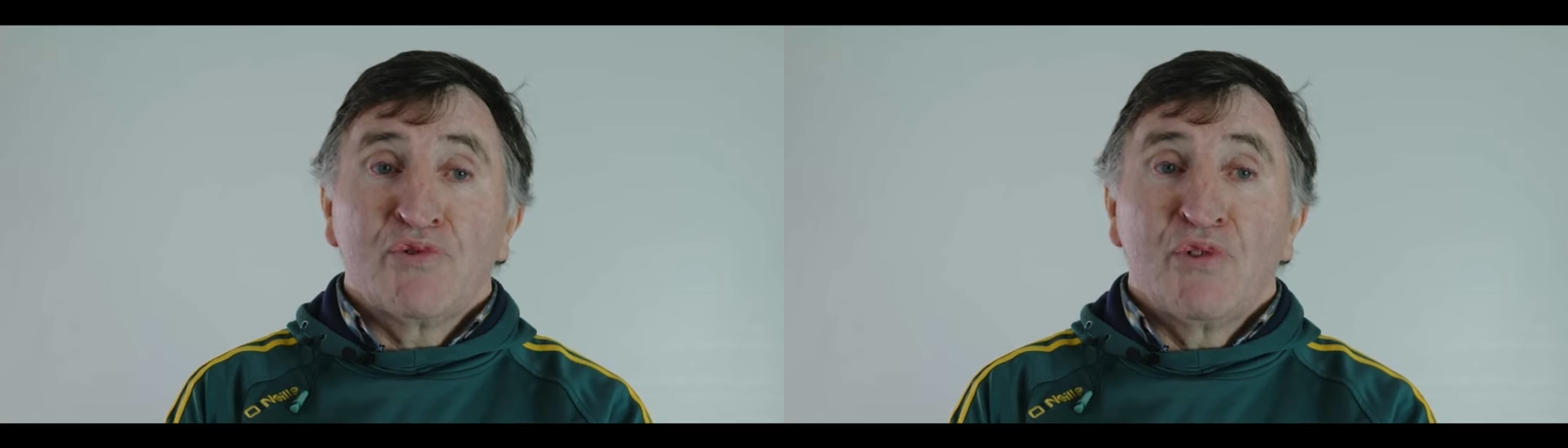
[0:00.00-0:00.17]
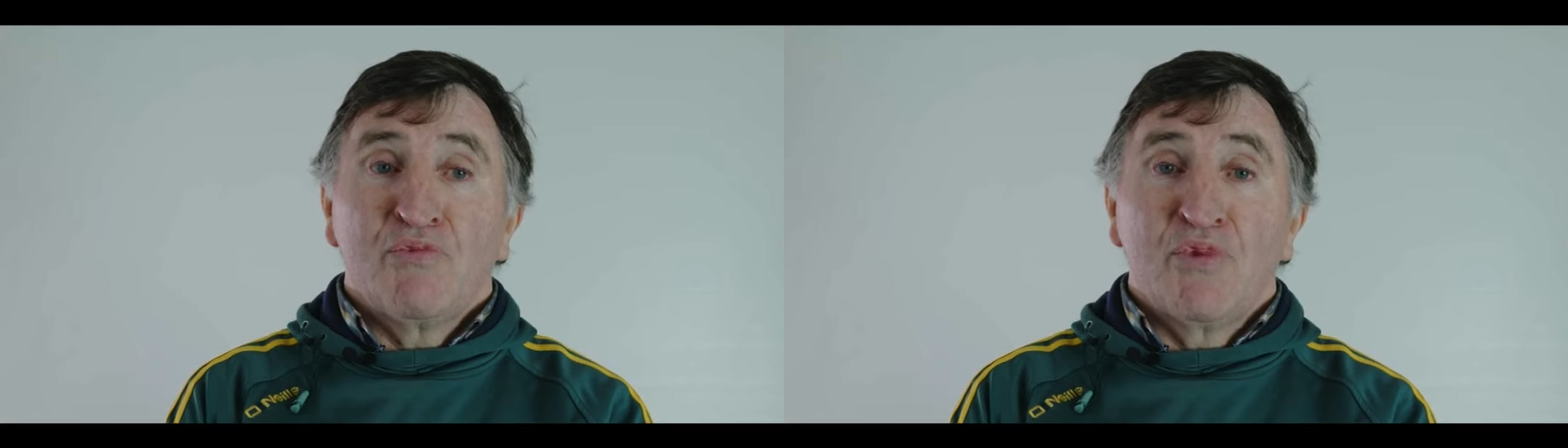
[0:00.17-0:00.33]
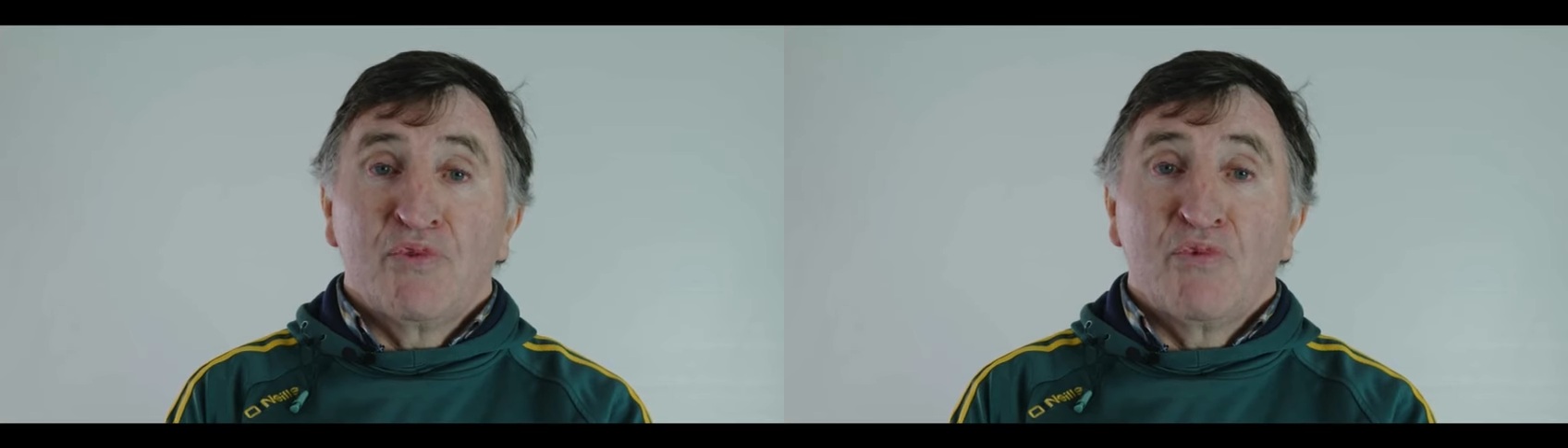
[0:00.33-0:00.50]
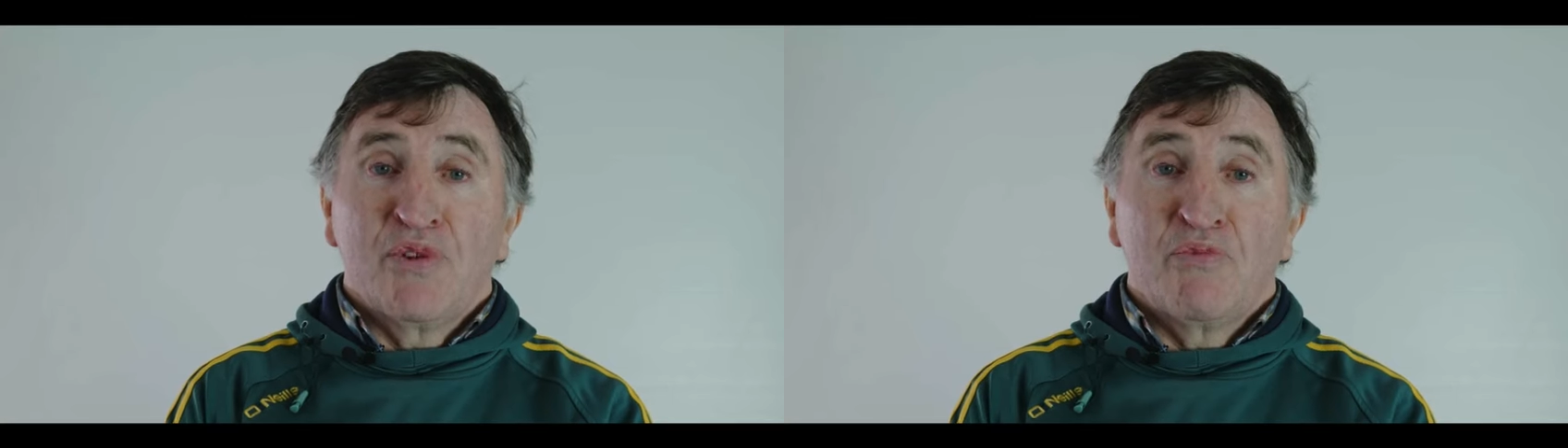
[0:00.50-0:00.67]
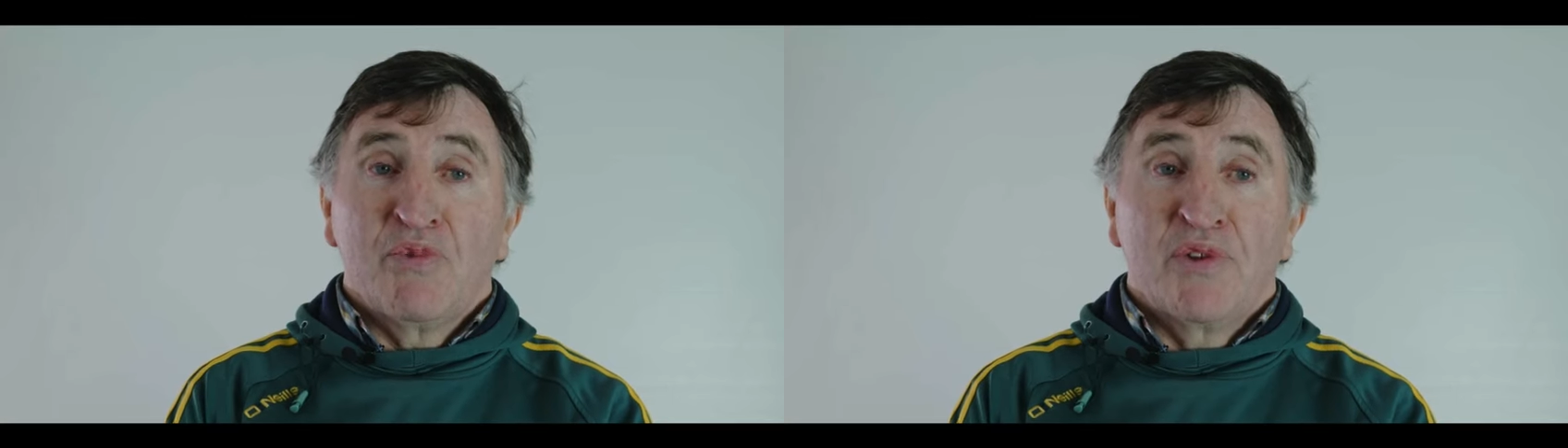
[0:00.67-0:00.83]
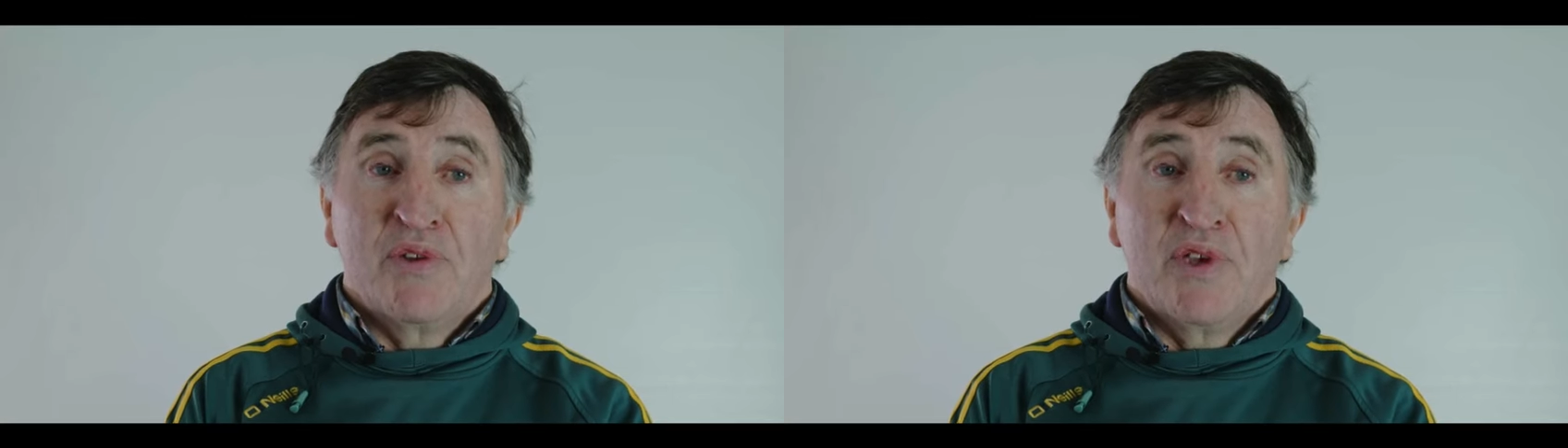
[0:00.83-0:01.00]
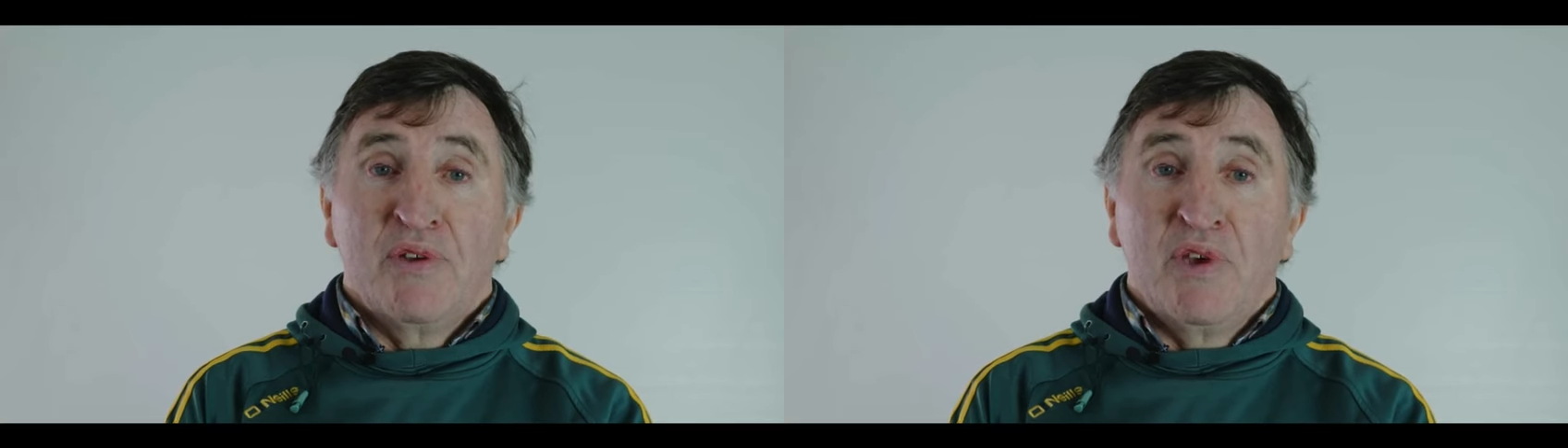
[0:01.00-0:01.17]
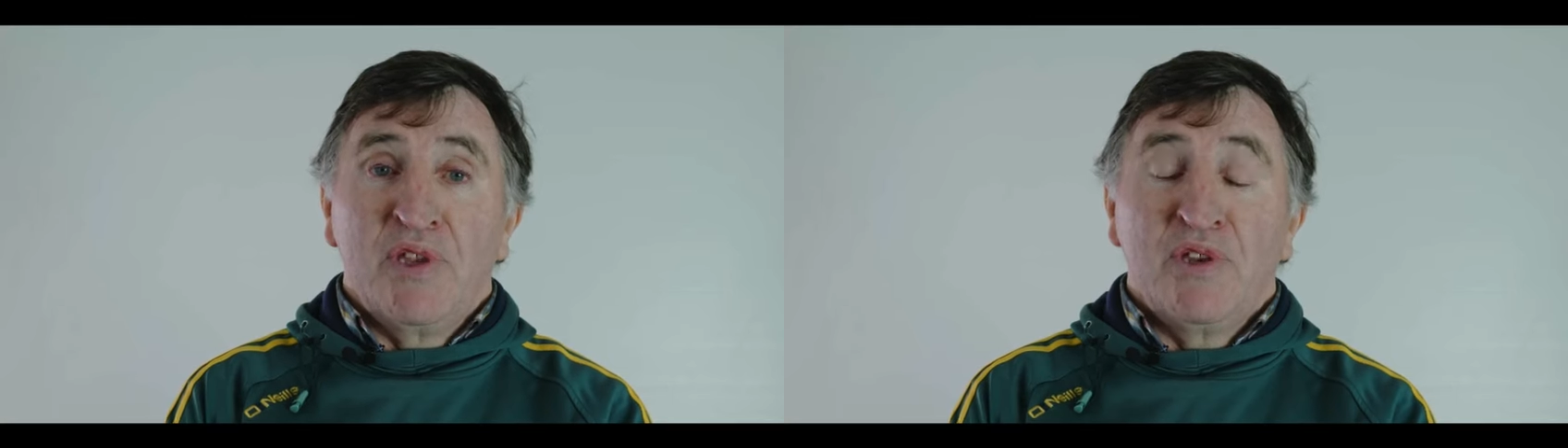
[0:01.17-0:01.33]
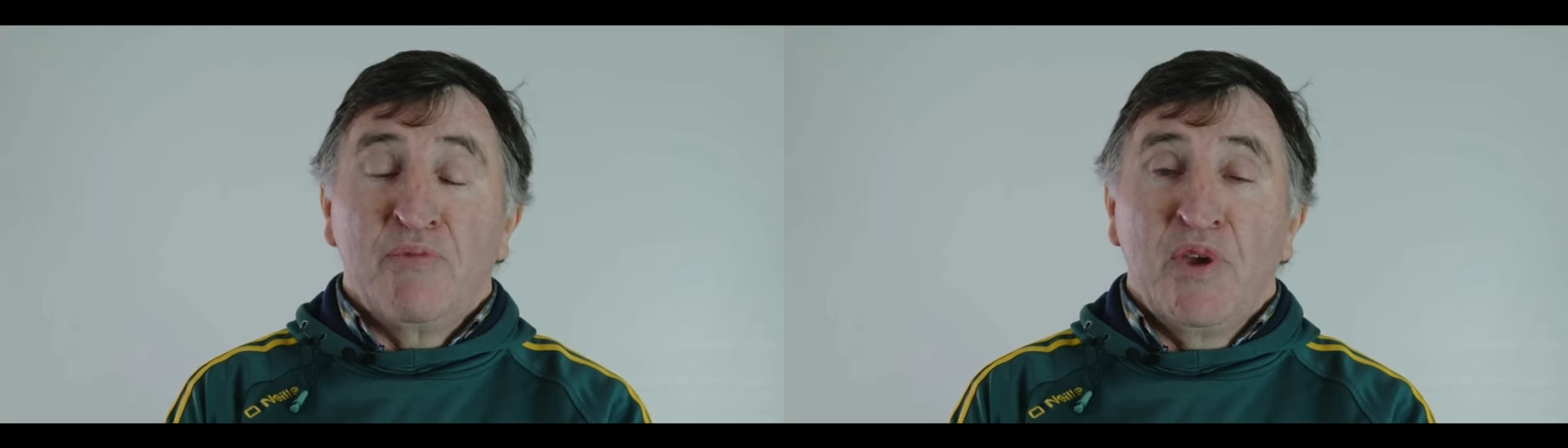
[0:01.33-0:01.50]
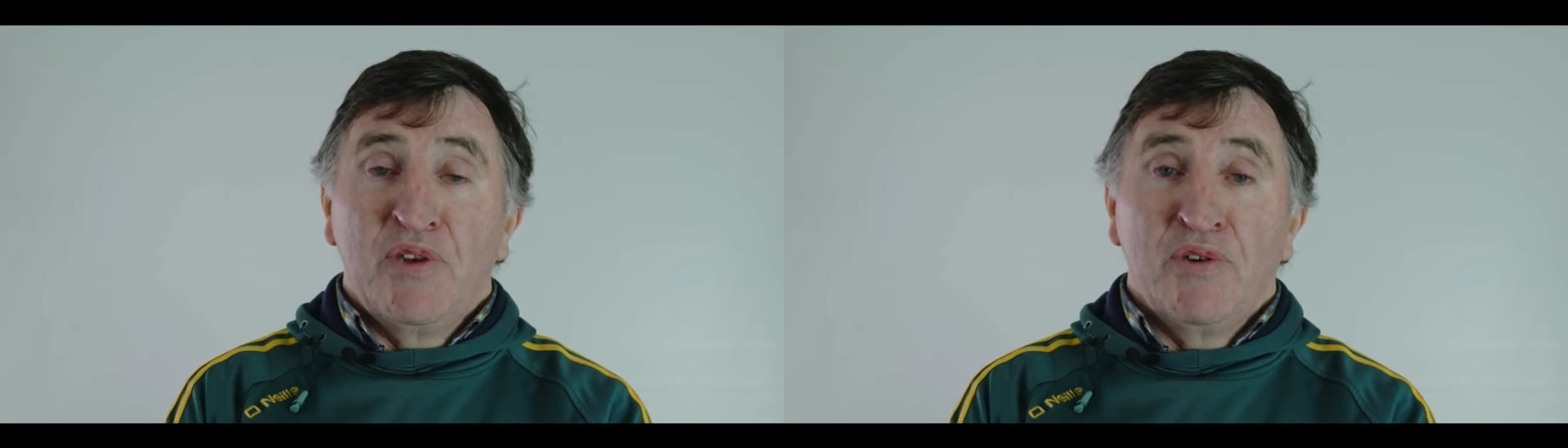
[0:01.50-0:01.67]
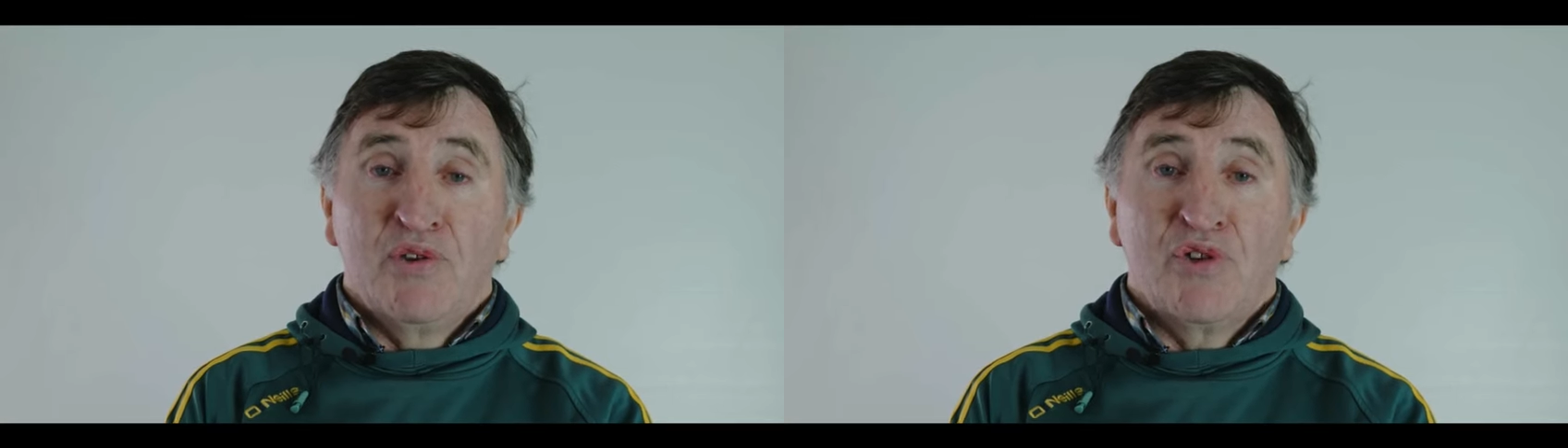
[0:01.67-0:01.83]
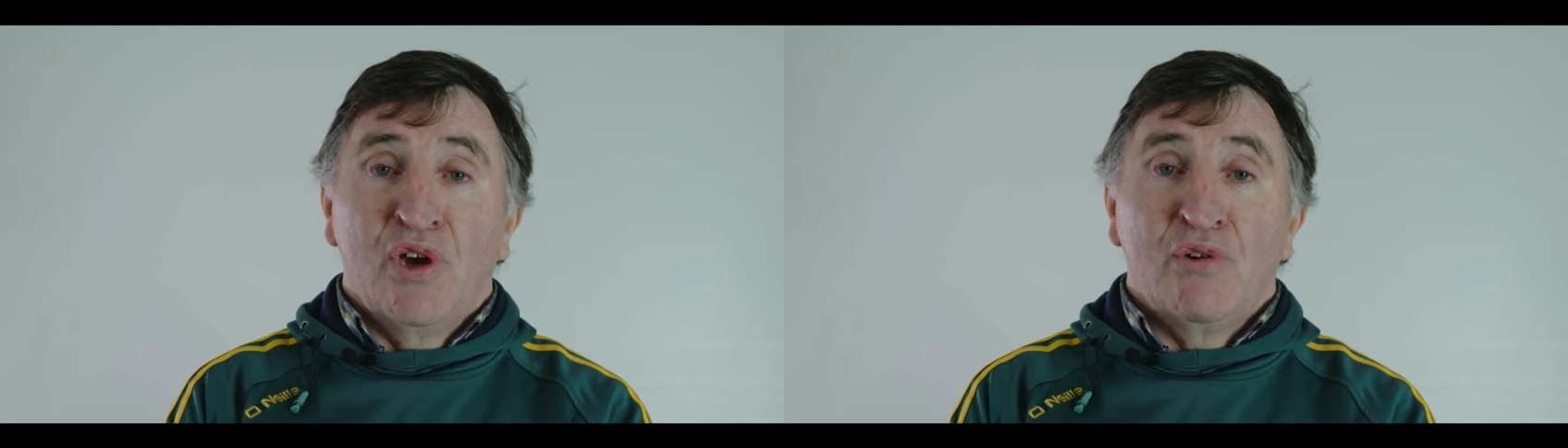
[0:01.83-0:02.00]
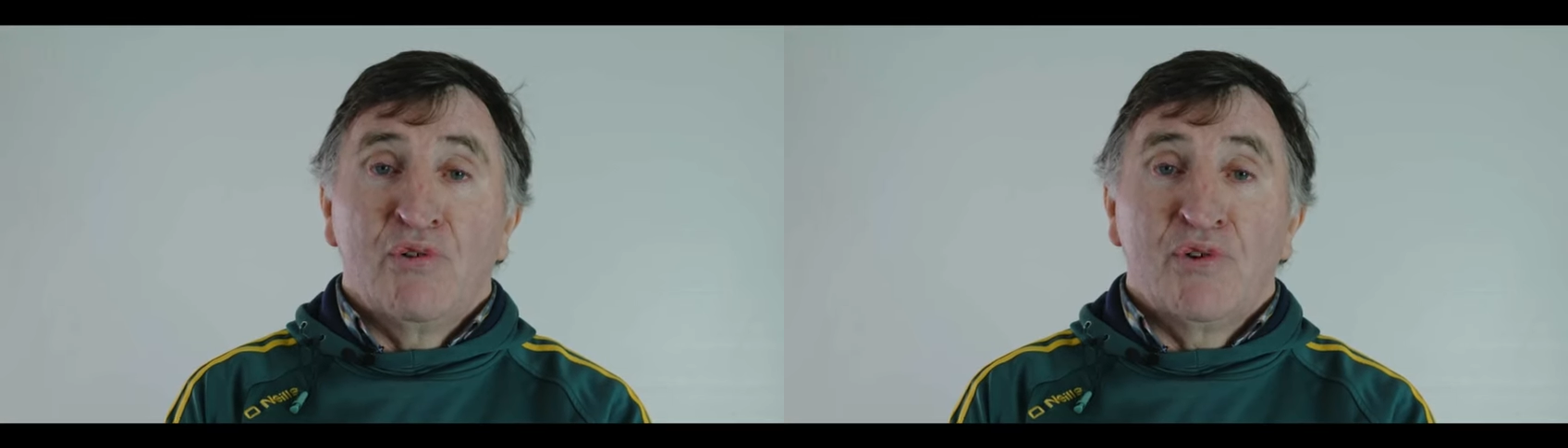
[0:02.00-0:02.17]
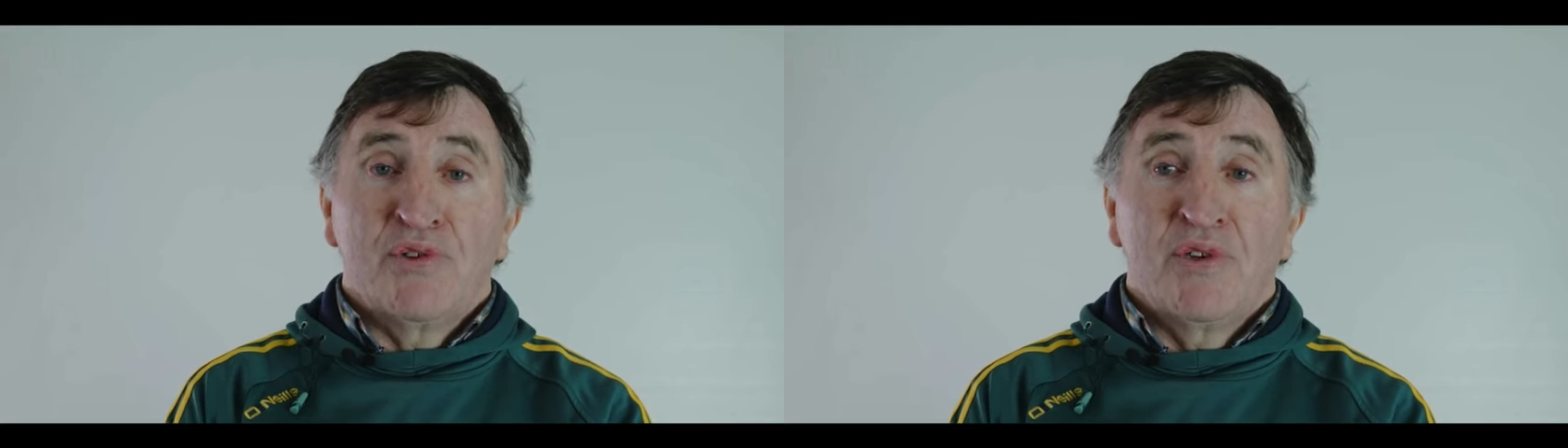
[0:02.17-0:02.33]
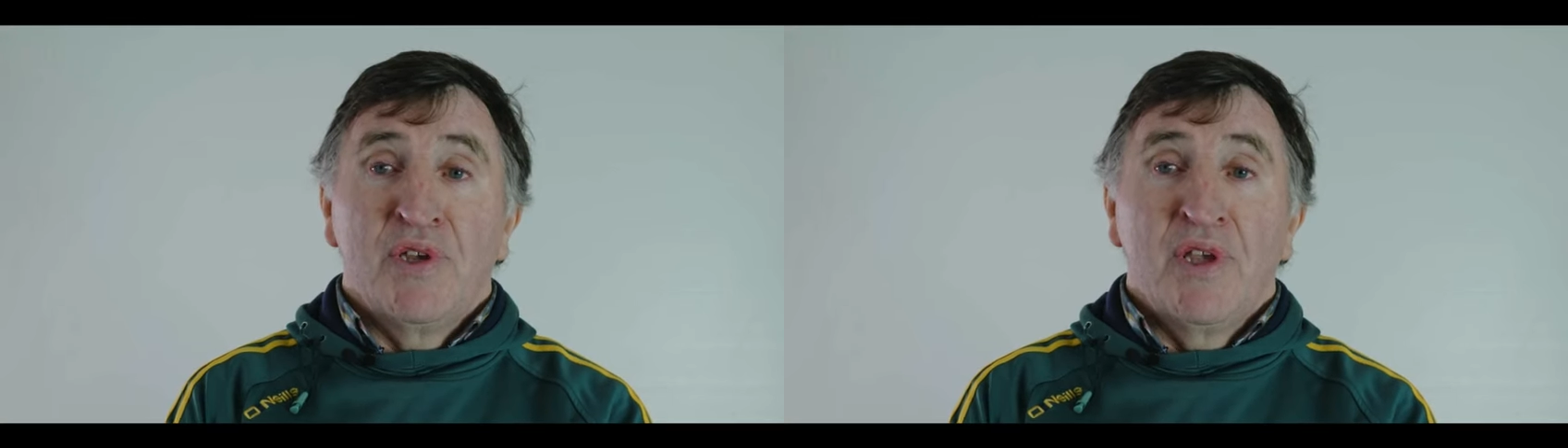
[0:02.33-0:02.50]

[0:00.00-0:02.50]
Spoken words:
some with independent showers.